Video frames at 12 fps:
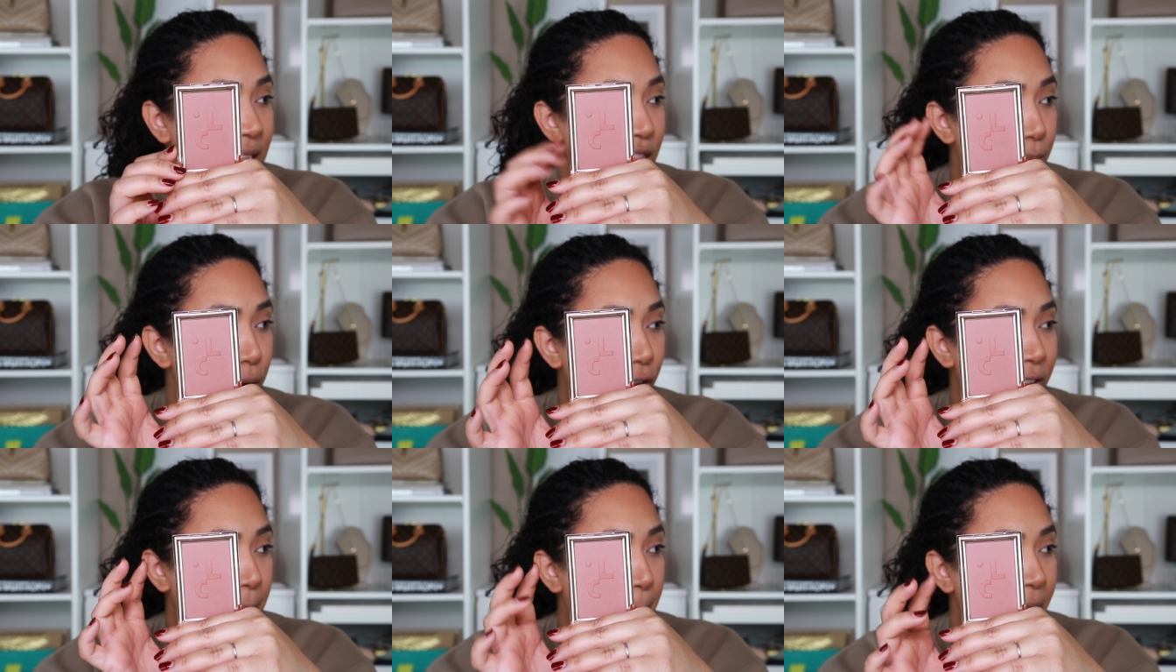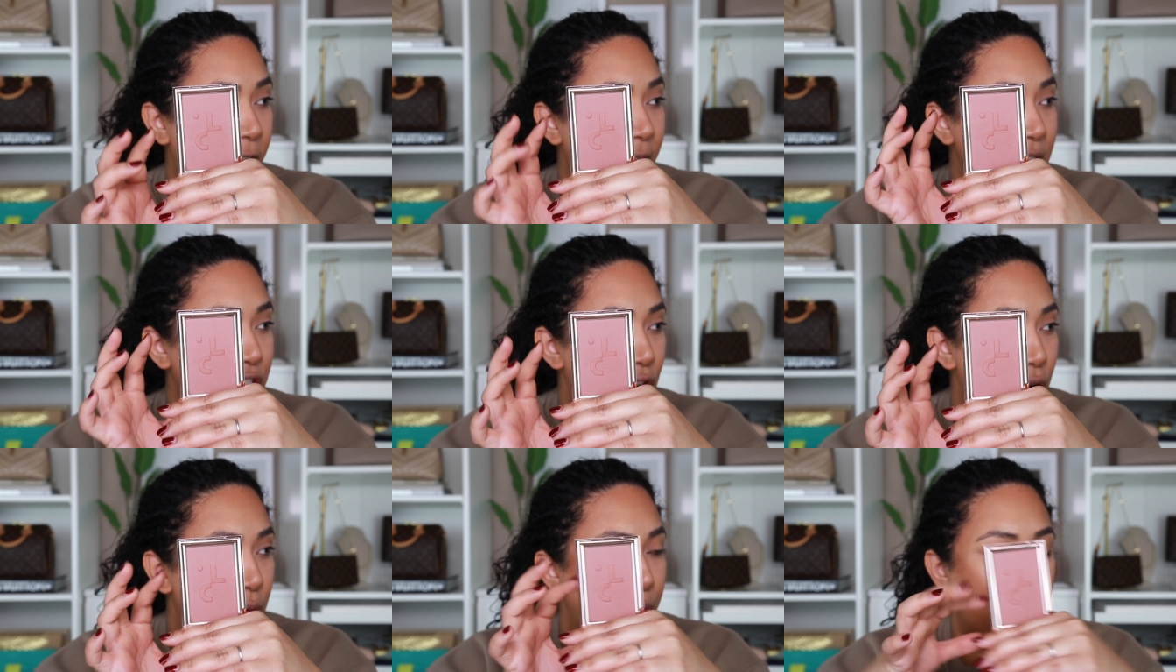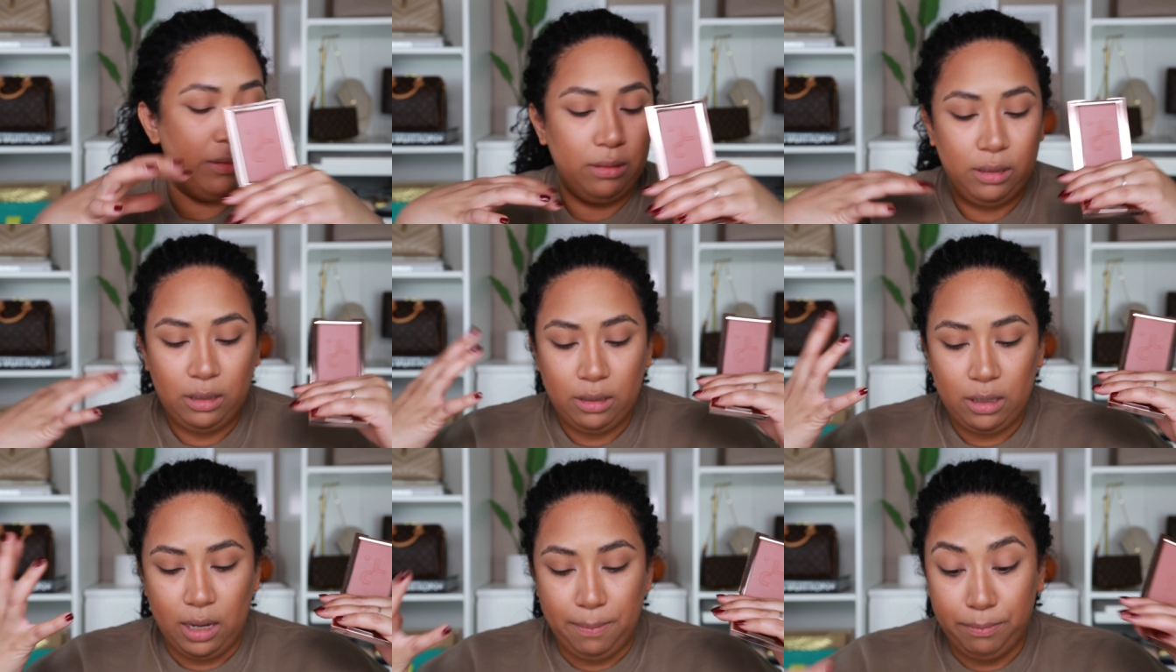like the perfect berry tone
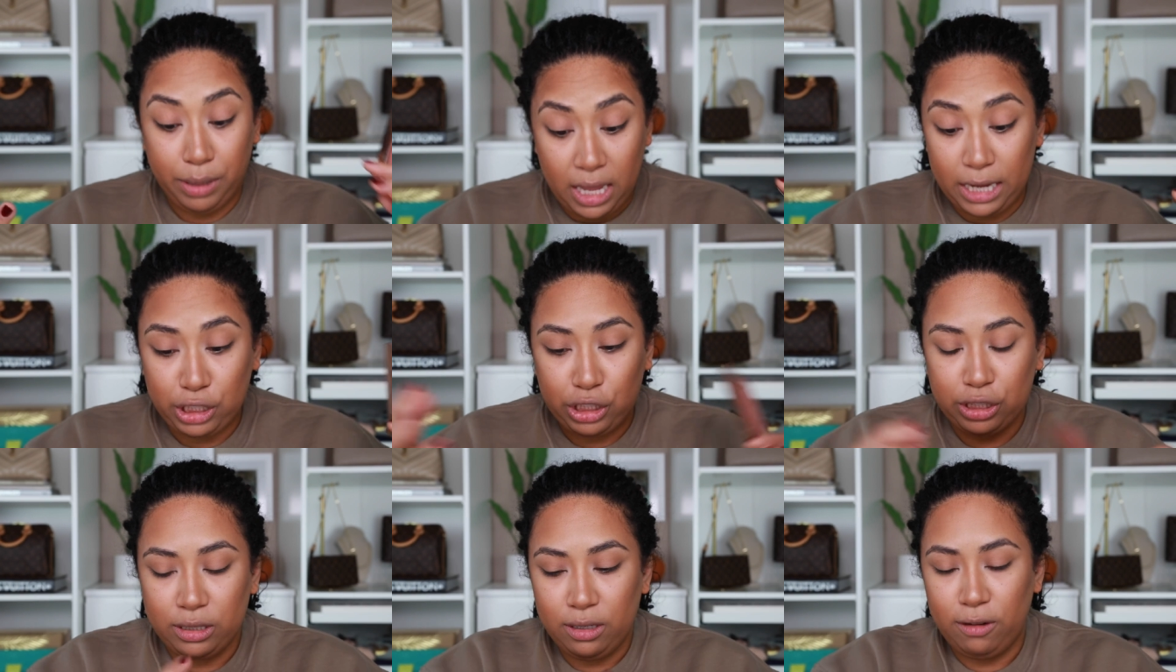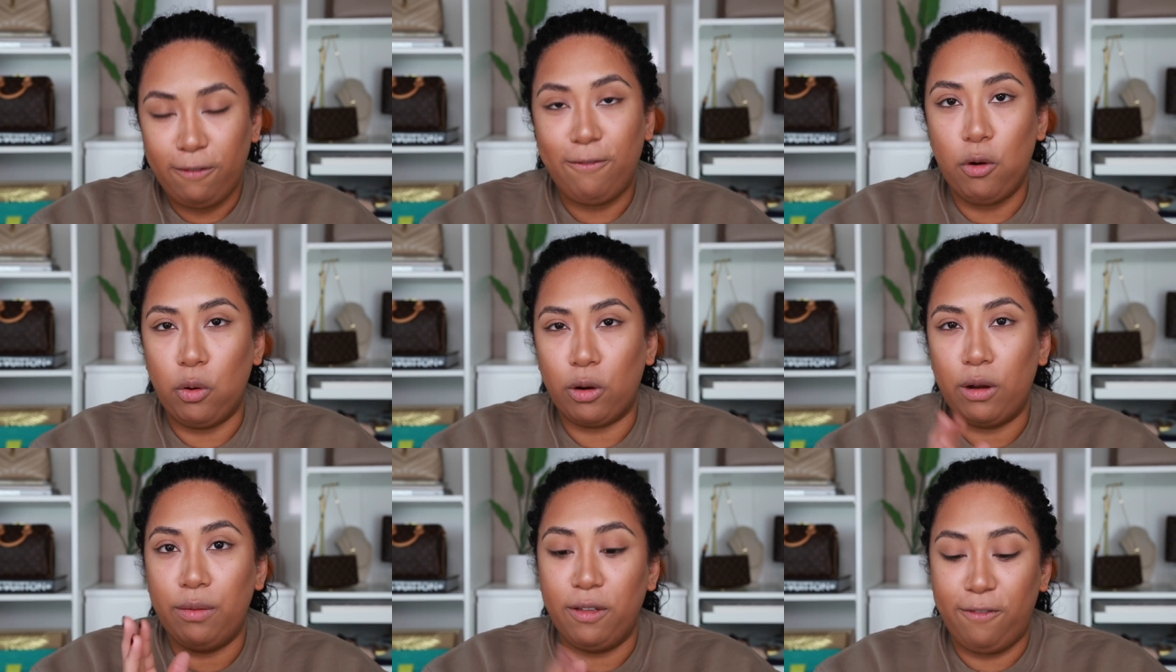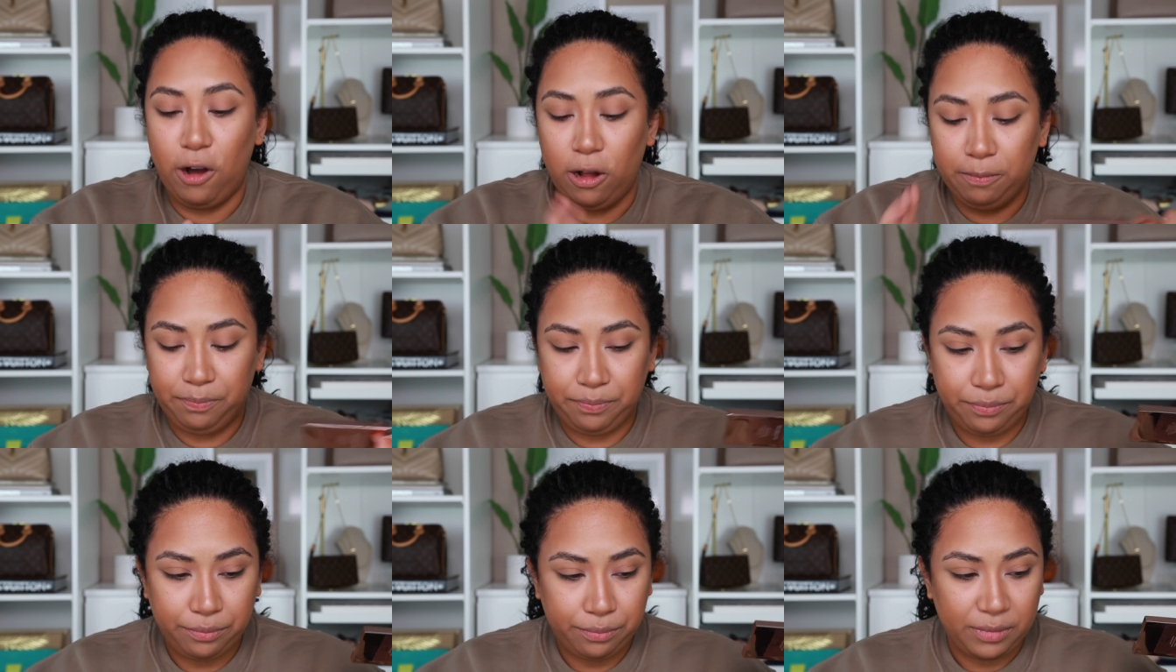blush for the fall.
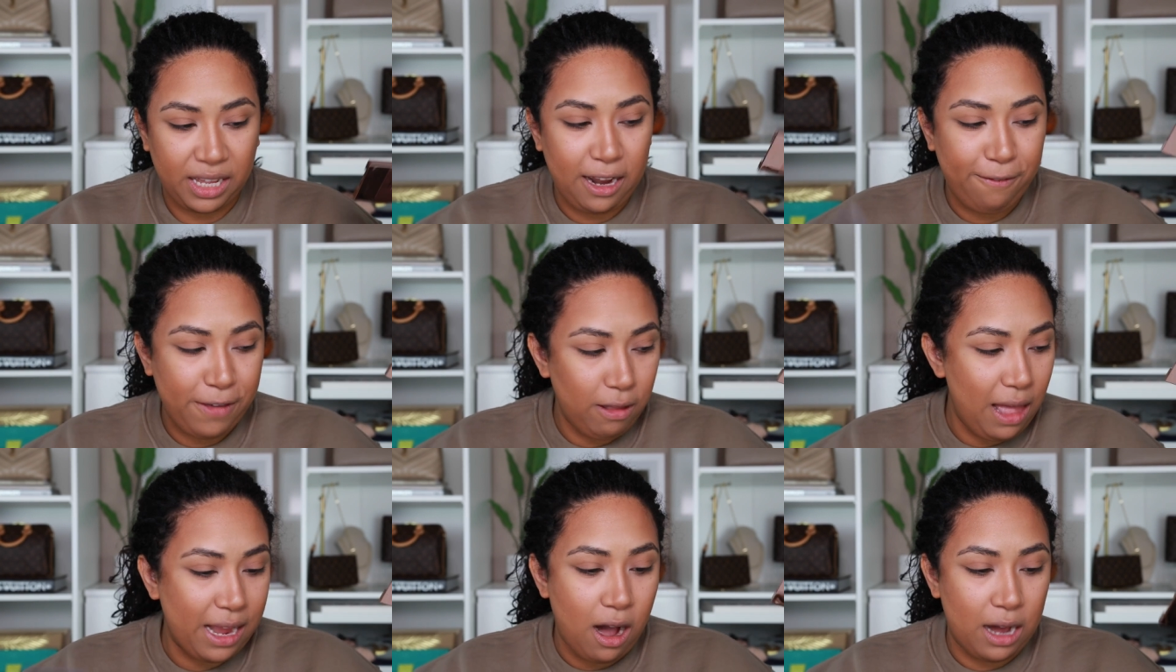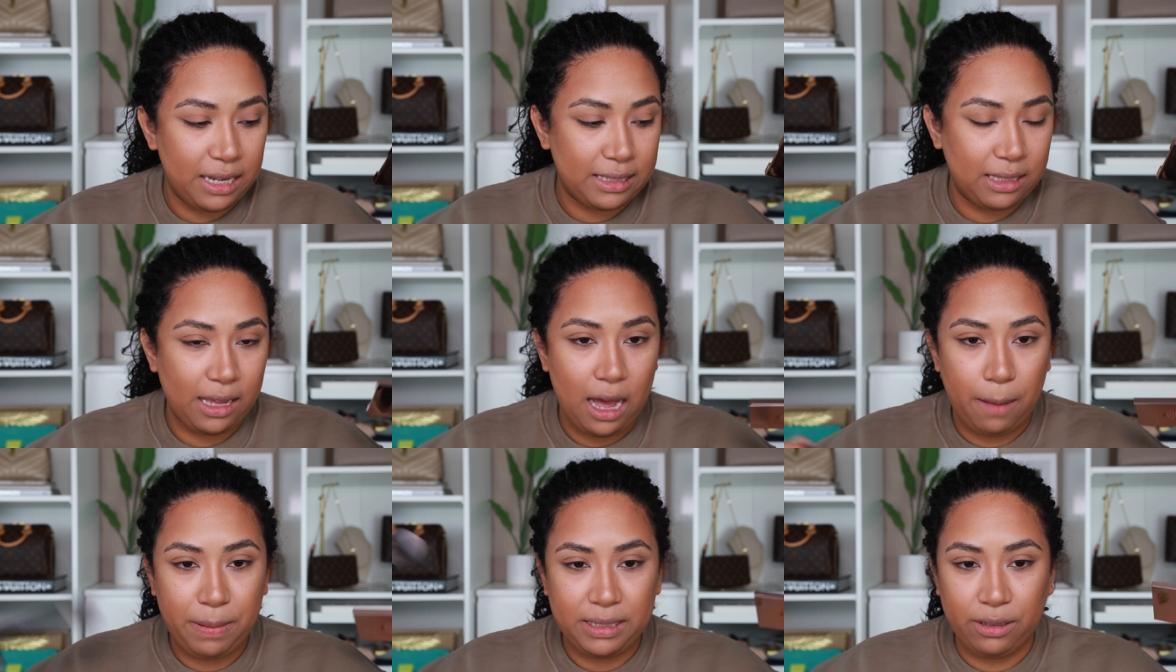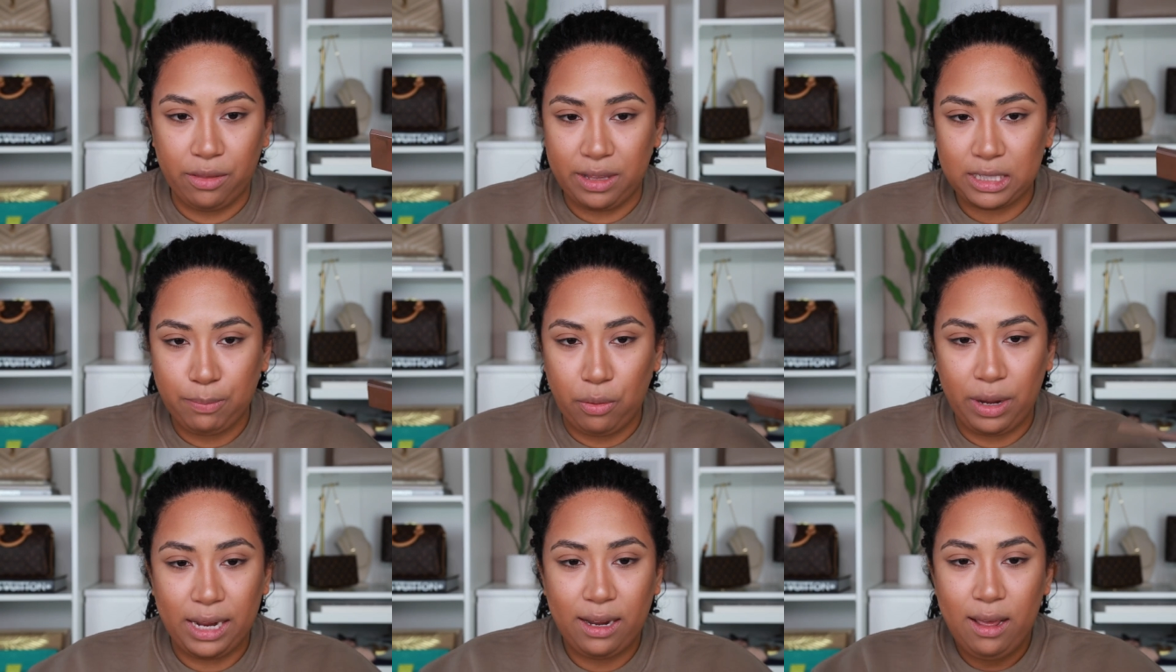And I feel like, honestly, up until this
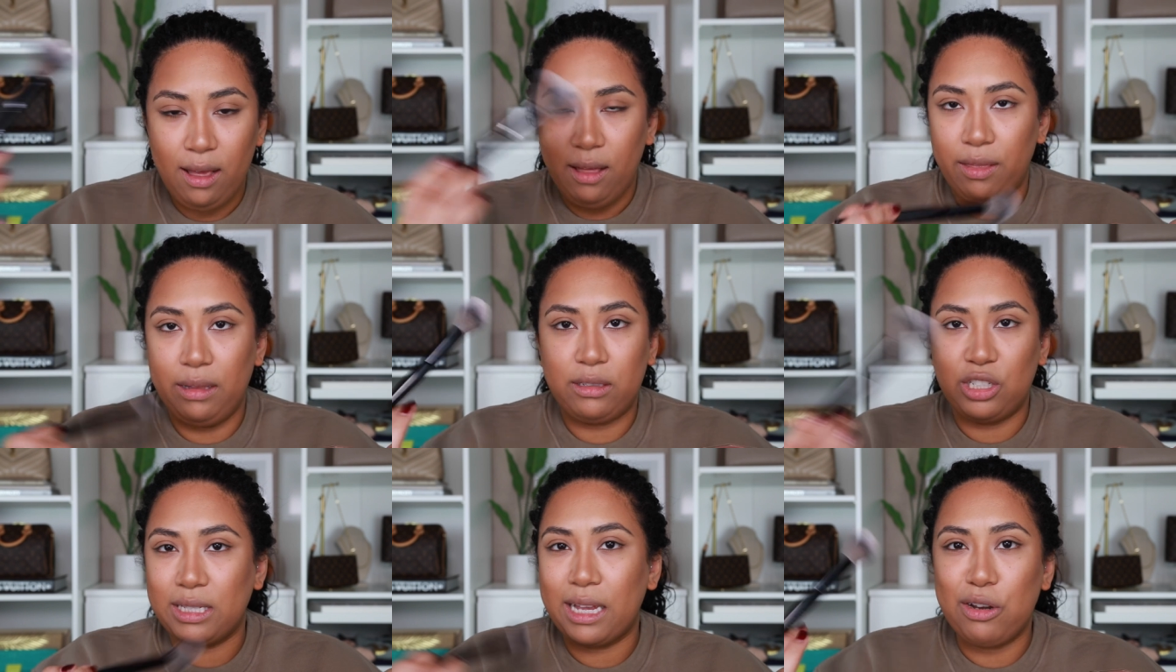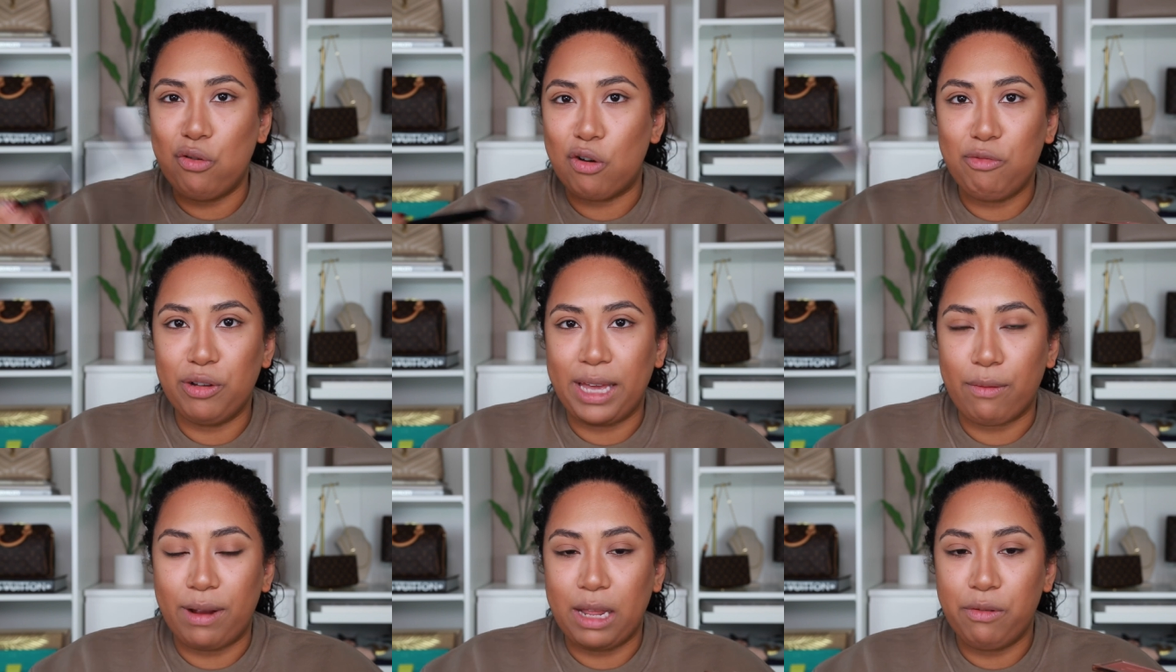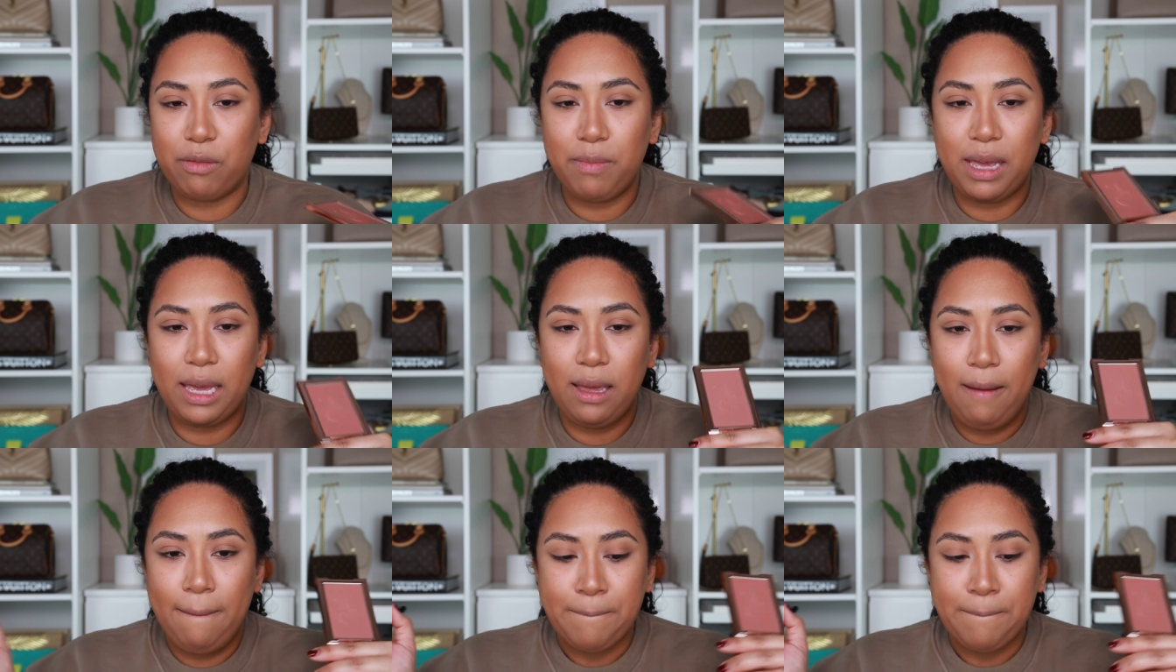point, it's just like a normal get ready with me.